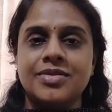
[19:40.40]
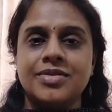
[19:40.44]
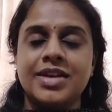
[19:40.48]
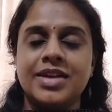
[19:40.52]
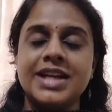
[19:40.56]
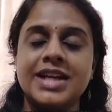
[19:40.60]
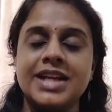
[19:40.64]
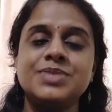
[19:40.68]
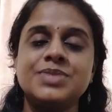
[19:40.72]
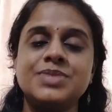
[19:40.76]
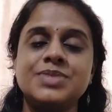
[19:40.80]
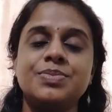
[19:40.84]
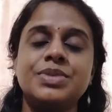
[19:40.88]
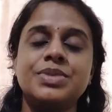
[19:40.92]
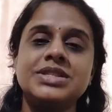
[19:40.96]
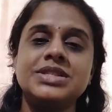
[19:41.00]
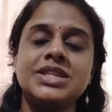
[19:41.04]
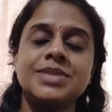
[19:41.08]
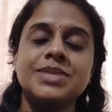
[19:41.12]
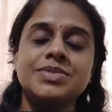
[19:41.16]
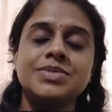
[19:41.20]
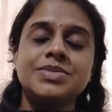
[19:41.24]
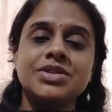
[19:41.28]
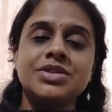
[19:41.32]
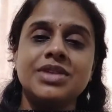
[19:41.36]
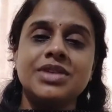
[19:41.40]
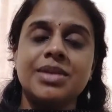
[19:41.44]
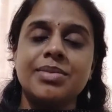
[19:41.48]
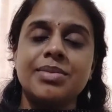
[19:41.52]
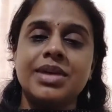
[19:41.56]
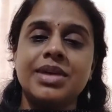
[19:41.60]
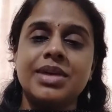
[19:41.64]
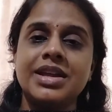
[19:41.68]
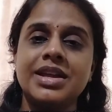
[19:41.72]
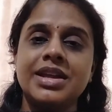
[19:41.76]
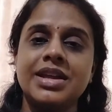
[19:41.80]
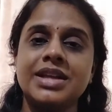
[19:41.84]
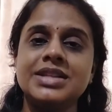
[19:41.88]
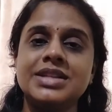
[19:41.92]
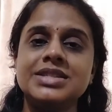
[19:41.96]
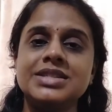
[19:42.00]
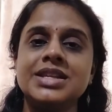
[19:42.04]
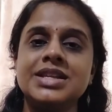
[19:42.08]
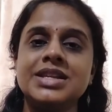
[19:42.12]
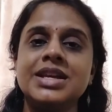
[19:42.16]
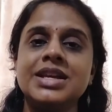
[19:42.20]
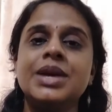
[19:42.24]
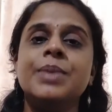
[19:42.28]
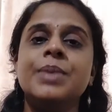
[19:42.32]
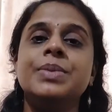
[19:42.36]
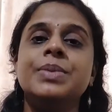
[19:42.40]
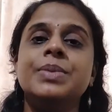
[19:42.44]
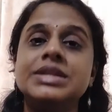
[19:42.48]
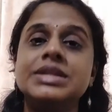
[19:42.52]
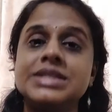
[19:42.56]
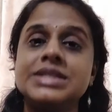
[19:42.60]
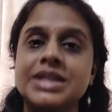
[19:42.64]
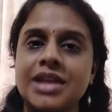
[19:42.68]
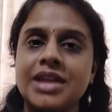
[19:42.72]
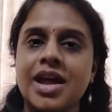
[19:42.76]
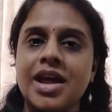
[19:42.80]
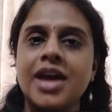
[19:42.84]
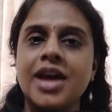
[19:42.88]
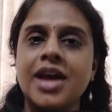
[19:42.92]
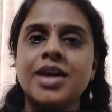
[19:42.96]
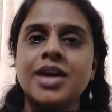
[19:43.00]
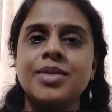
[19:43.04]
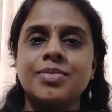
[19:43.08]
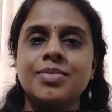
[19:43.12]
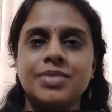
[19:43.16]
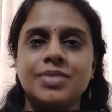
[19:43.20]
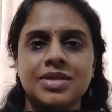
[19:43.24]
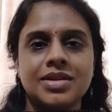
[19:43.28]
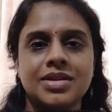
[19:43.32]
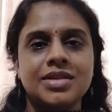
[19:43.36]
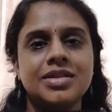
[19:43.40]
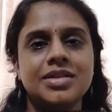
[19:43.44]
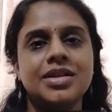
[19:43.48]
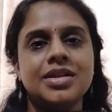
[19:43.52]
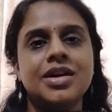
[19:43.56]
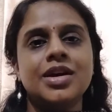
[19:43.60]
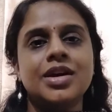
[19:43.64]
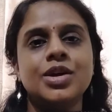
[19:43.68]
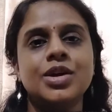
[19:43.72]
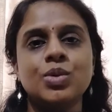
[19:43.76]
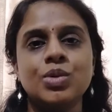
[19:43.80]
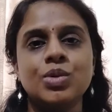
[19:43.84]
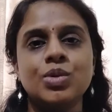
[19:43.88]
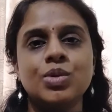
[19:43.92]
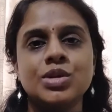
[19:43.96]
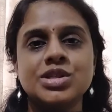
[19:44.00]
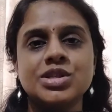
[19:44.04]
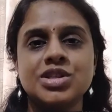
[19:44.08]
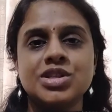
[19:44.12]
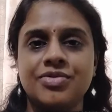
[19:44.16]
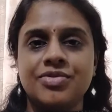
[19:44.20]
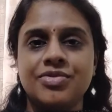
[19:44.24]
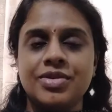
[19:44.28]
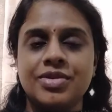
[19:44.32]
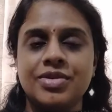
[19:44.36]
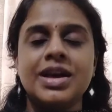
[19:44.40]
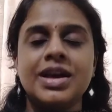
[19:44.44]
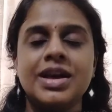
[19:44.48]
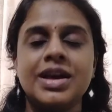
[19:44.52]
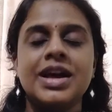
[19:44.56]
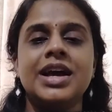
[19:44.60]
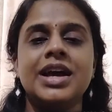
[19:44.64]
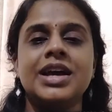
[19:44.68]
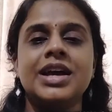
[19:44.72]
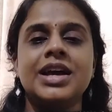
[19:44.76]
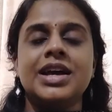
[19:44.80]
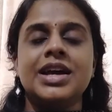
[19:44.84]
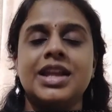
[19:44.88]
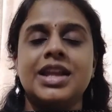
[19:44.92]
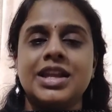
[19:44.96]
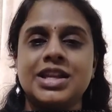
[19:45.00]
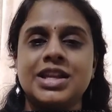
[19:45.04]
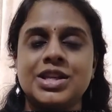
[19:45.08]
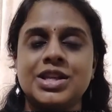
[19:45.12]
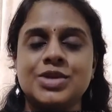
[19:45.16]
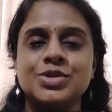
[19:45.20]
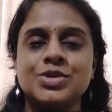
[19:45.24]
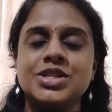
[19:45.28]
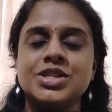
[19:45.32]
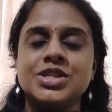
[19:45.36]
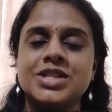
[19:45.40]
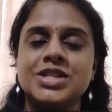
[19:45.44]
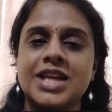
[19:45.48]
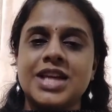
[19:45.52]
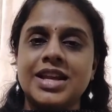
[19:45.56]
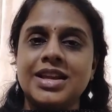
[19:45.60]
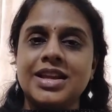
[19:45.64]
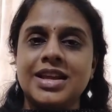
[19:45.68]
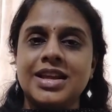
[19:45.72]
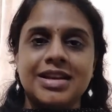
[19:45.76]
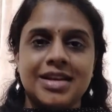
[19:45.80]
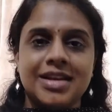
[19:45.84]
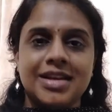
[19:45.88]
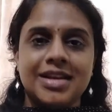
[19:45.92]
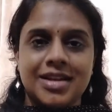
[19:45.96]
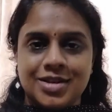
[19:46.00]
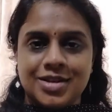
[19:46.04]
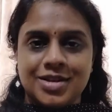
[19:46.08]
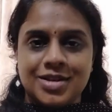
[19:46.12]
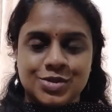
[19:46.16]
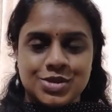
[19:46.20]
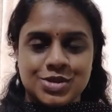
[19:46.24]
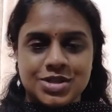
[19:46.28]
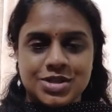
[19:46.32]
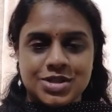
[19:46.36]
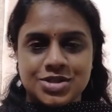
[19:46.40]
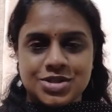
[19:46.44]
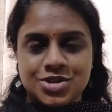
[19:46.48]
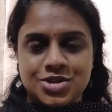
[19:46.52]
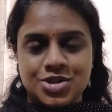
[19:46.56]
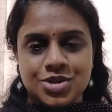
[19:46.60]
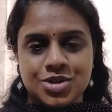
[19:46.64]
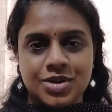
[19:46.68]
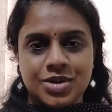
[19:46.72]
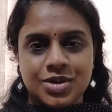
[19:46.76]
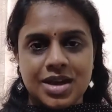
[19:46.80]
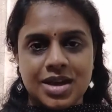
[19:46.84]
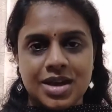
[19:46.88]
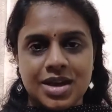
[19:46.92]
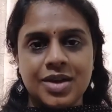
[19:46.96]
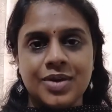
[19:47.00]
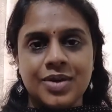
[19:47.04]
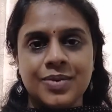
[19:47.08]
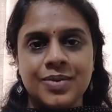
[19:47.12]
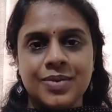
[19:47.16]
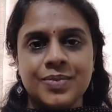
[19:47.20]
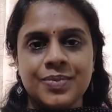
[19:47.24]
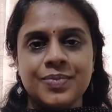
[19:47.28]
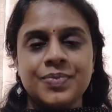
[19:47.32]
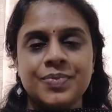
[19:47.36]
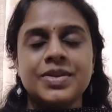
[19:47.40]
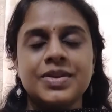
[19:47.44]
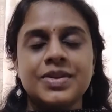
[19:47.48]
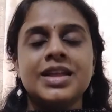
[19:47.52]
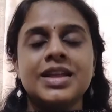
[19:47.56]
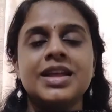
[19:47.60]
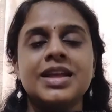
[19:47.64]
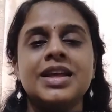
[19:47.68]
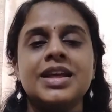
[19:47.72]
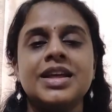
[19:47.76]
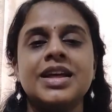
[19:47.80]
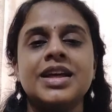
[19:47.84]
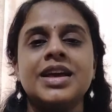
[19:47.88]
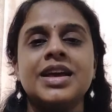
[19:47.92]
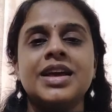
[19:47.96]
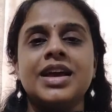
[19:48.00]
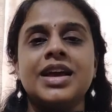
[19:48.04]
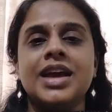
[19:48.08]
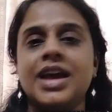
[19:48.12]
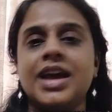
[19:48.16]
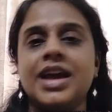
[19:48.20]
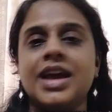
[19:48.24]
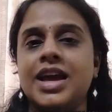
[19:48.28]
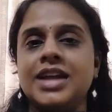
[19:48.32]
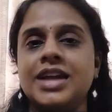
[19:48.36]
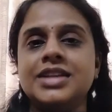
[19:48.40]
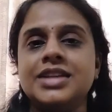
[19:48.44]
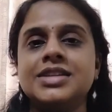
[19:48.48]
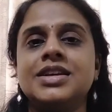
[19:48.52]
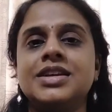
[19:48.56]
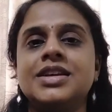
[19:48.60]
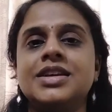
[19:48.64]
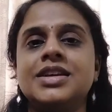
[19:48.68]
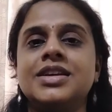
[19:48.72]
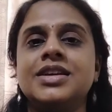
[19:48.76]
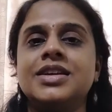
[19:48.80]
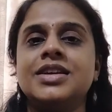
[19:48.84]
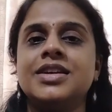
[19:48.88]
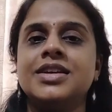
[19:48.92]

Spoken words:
Whereas prescriptive grammarians prescribe the rules of correct usage and incorrect usage. Okay? And